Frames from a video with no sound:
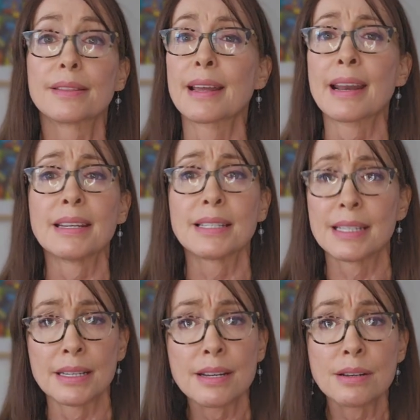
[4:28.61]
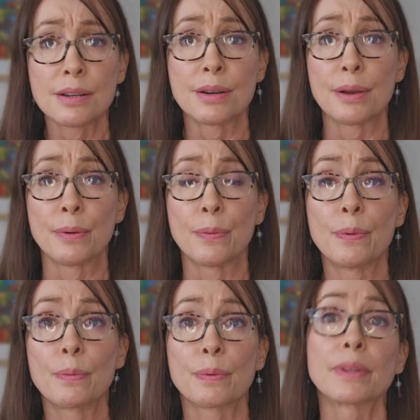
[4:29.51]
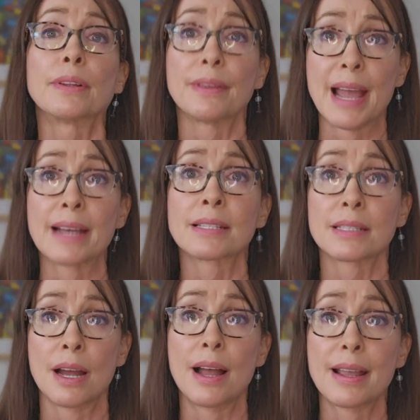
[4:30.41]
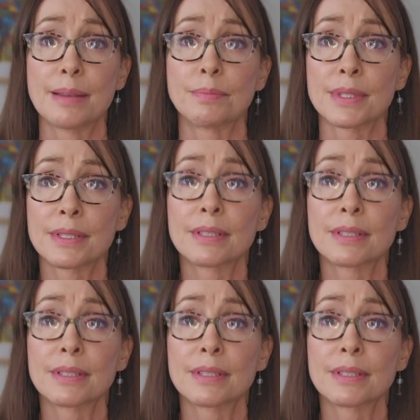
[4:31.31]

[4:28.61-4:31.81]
that I didn't know were the last times.